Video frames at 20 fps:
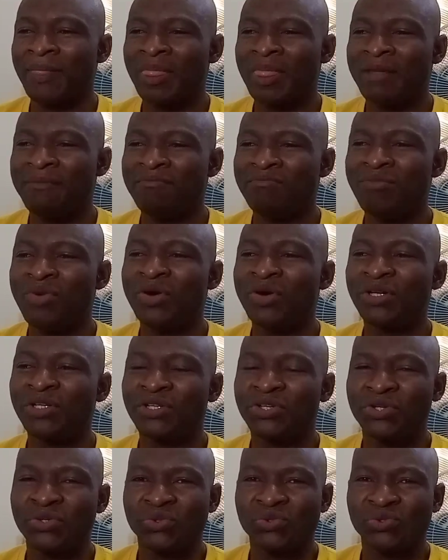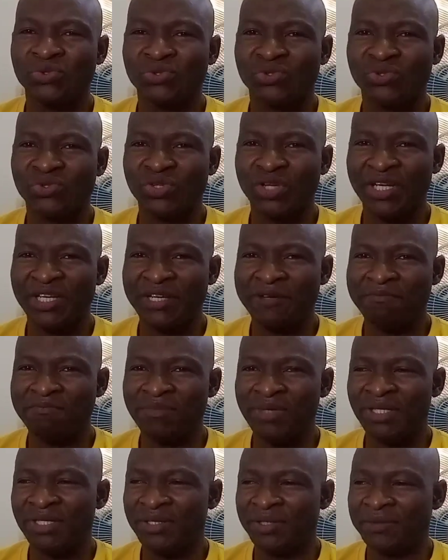the molecules in a
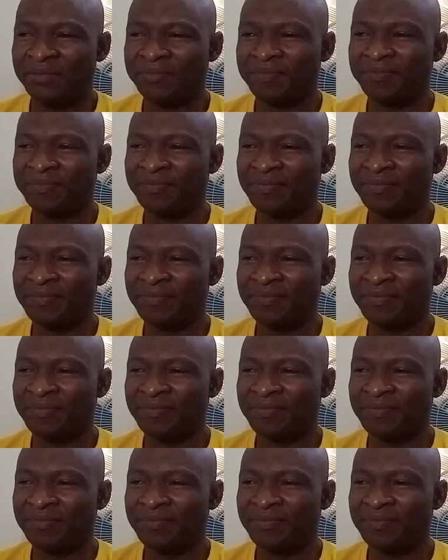medium.